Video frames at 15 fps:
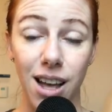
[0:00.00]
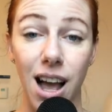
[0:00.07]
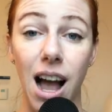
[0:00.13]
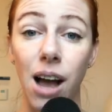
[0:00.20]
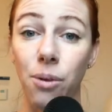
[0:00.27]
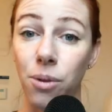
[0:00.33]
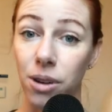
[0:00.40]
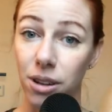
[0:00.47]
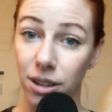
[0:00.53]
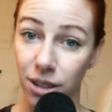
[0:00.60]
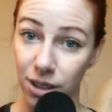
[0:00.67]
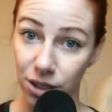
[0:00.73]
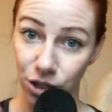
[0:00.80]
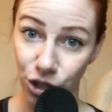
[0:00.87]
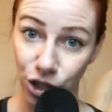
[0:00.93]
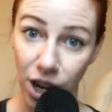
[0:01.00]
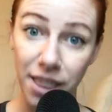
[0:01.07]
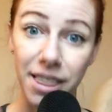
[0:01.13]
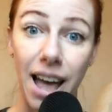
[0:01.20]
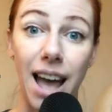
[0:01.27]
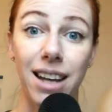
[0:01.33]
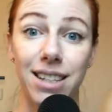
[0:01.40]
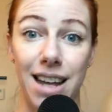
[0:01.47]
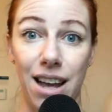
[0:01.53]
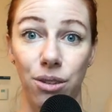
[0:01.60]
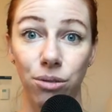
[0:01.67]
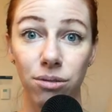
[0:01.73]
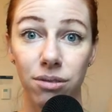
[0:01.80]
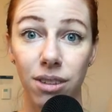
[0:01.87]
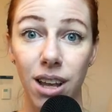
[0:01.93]
I will shut that
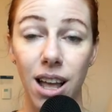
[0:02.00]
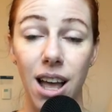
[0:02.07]
down.